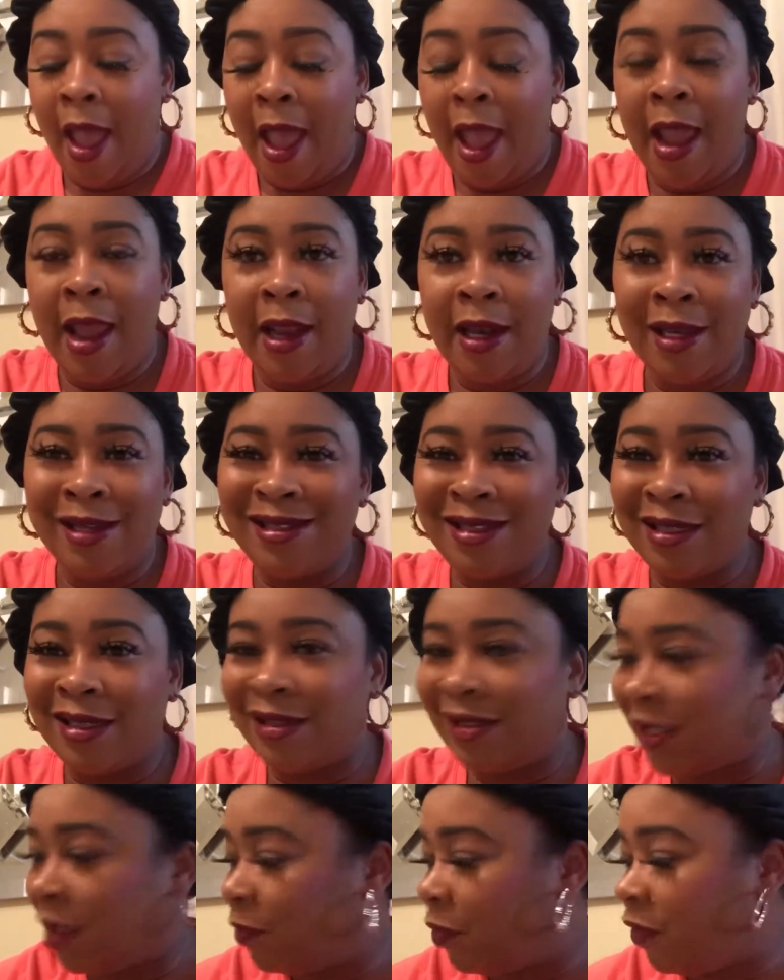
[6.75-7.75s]
And it's a
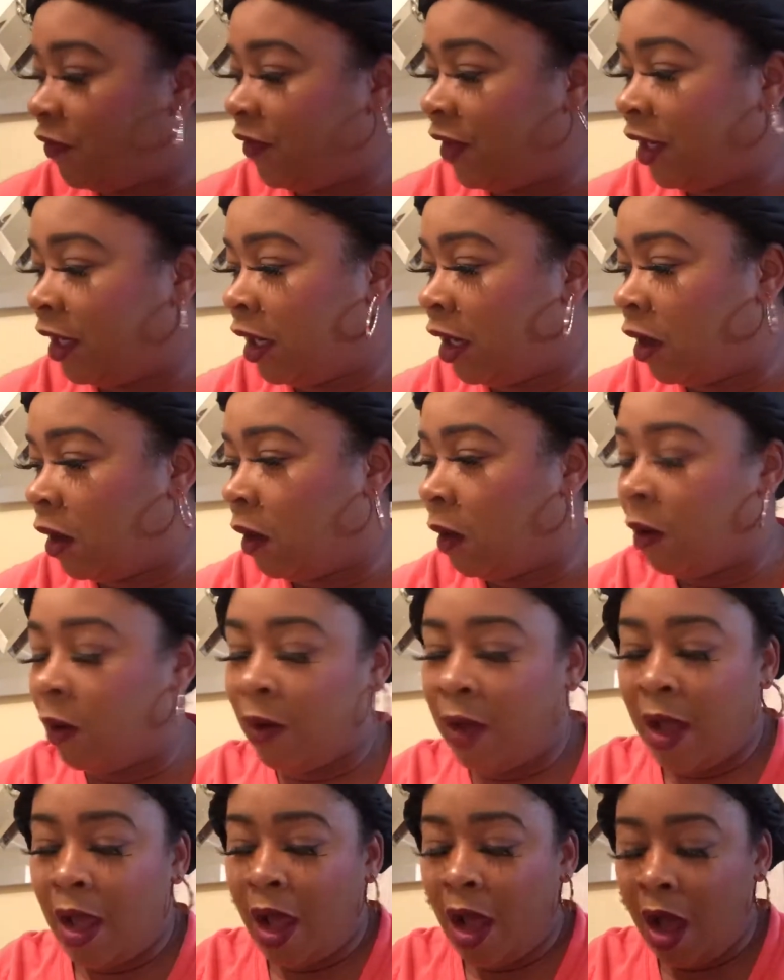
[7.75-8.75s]
simple
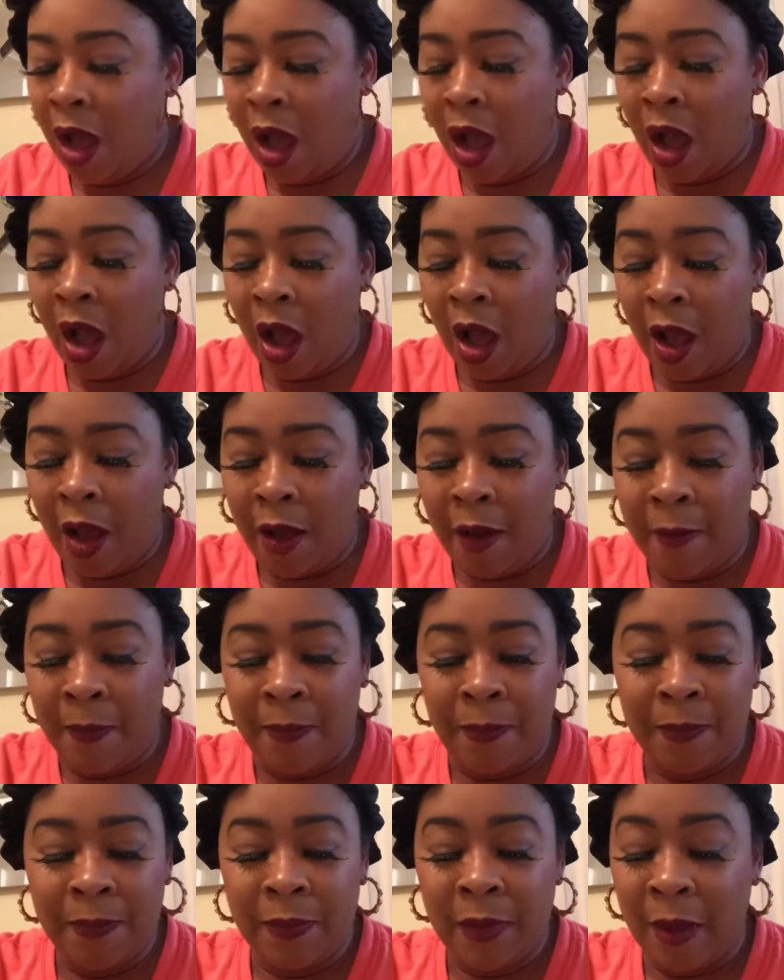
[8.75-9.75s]
video.
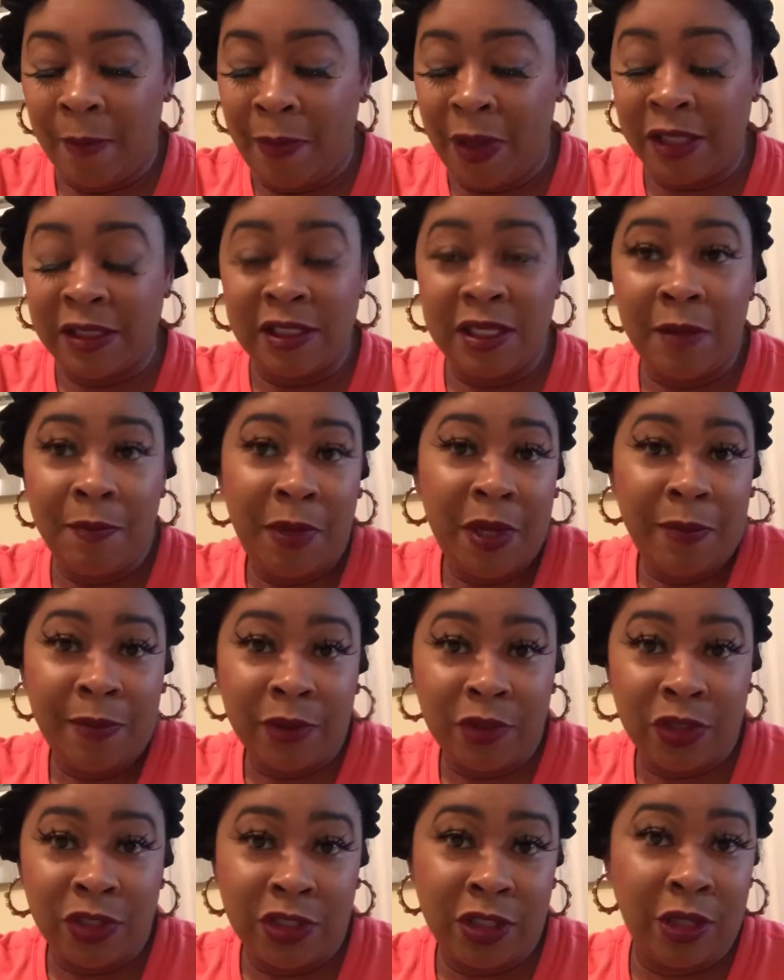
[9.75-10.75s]
But some
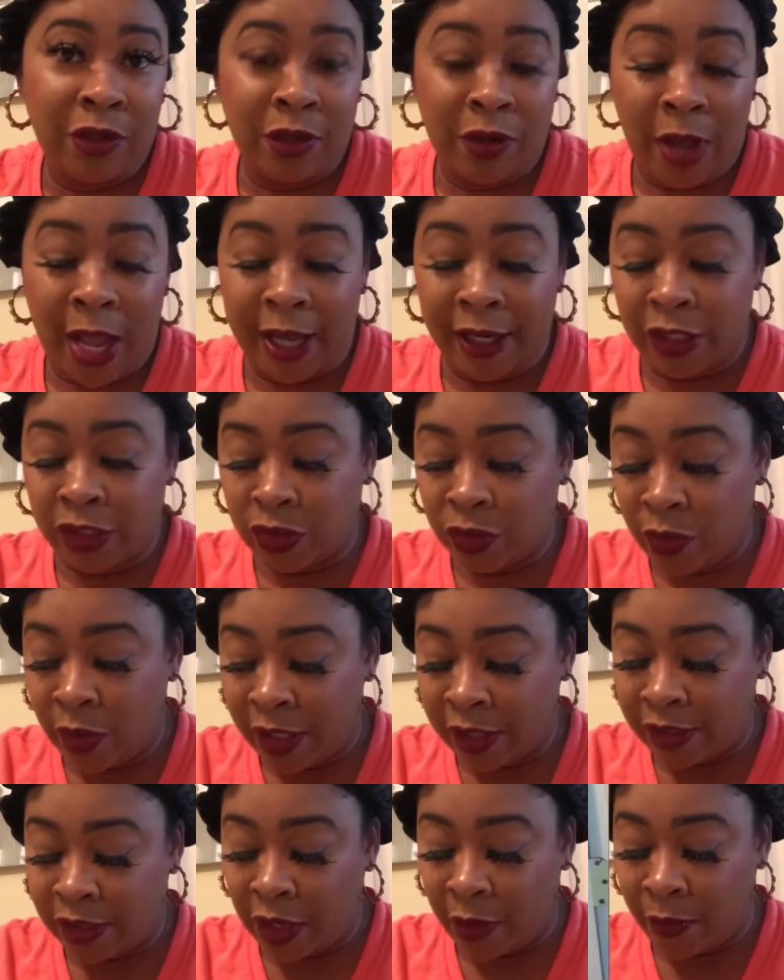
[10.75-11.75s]
people just don't know how to do it. So